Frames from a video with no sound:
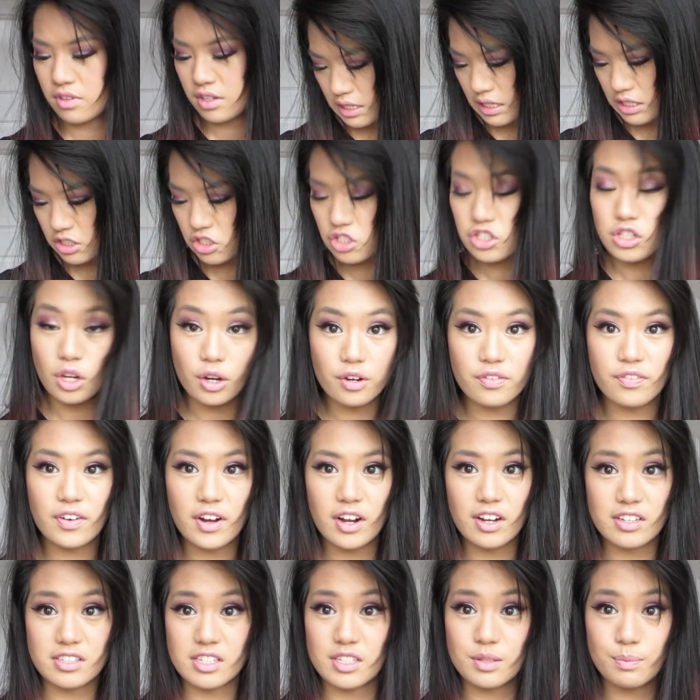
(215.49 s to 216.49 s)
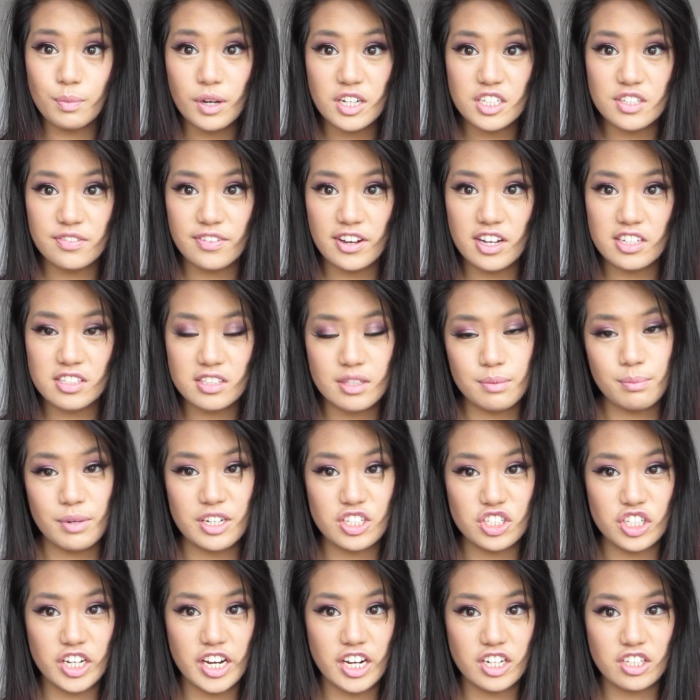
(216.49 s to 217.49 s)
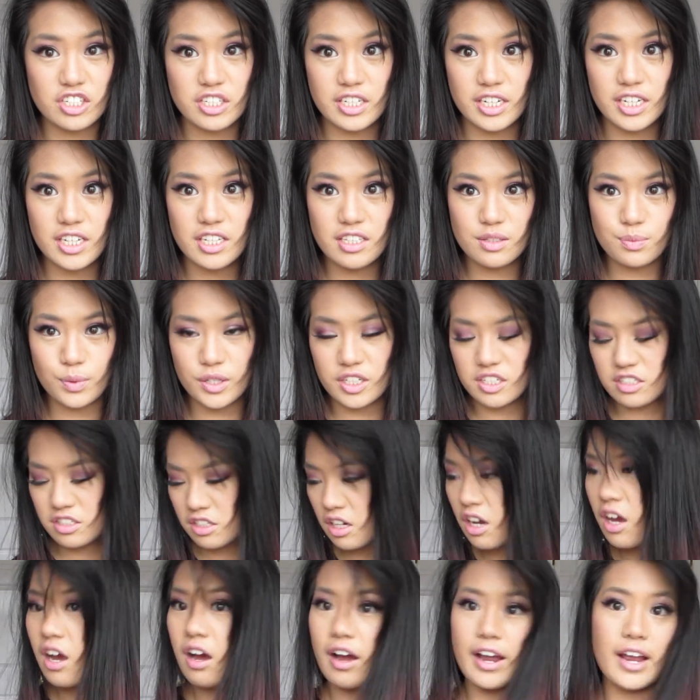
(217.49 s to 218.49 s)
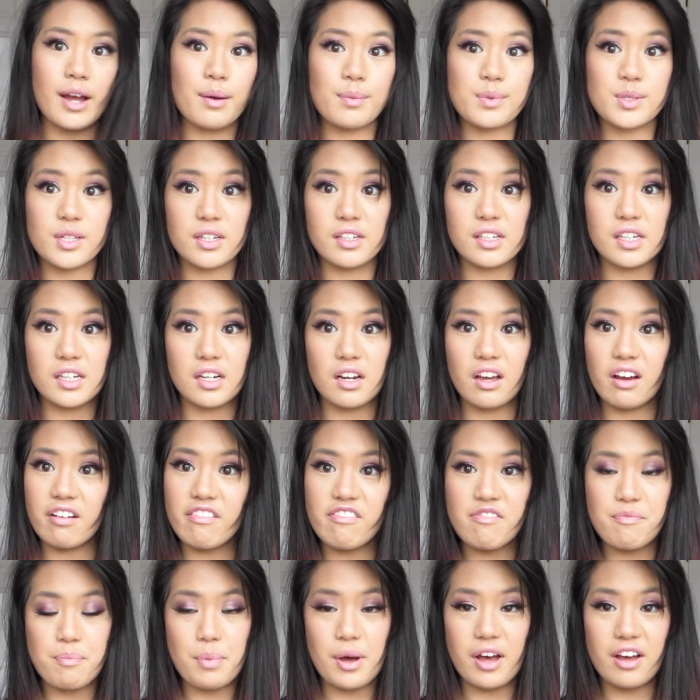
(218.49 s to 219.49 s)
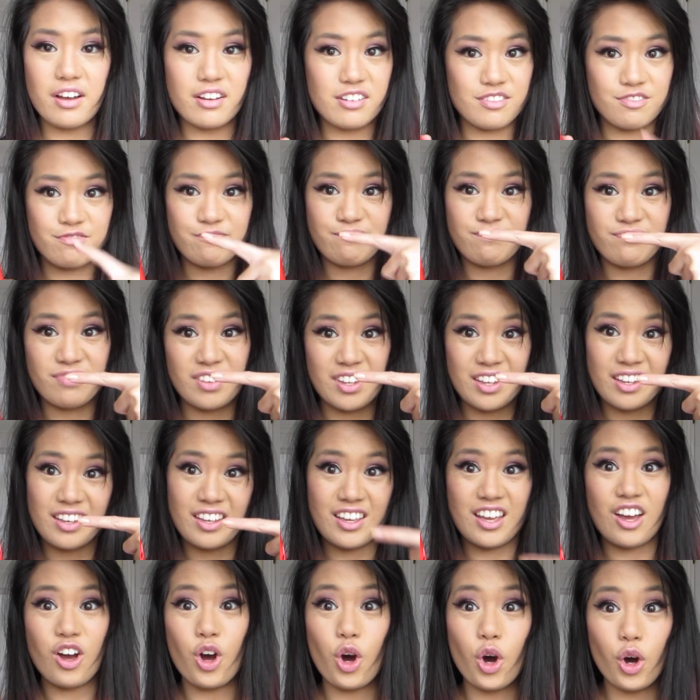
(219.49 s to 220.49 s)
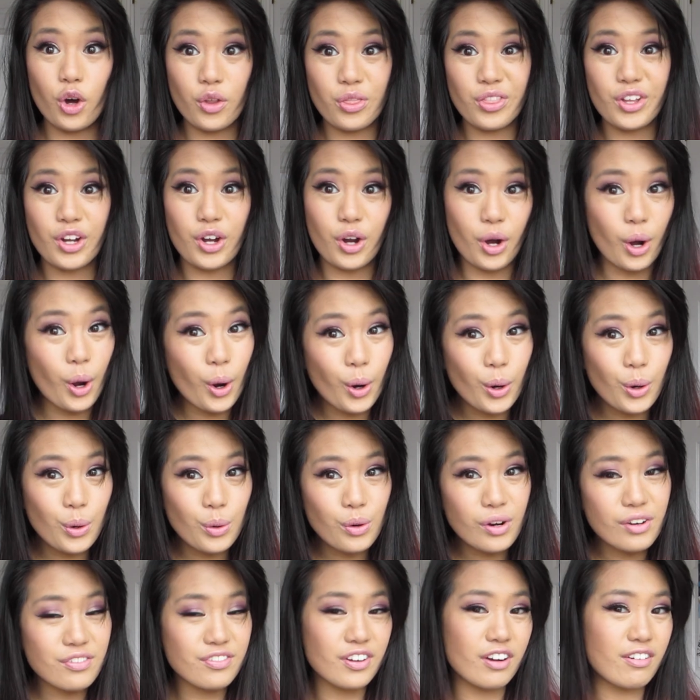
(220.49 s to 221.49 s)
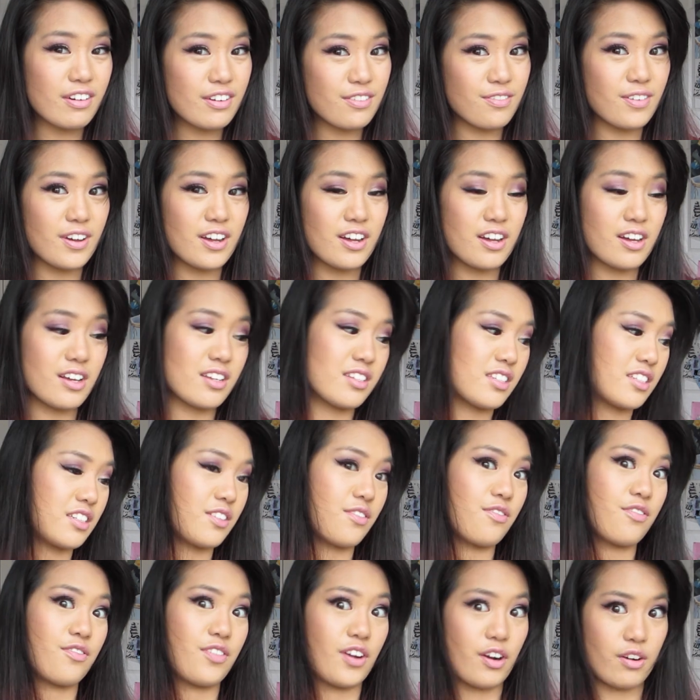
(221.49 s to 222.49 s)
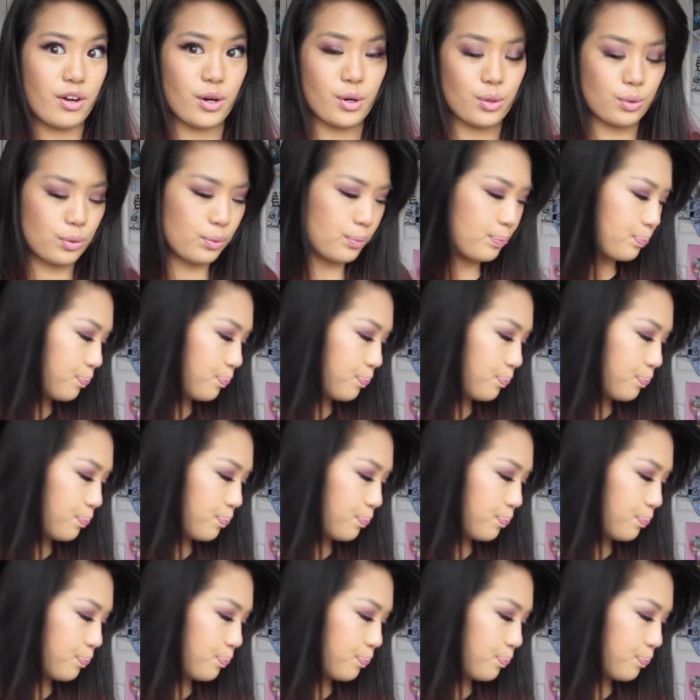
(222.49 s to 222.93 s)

It's so fast. It's much faster than my GHDs, which I absolutely love, but on the go, very fast, very cool.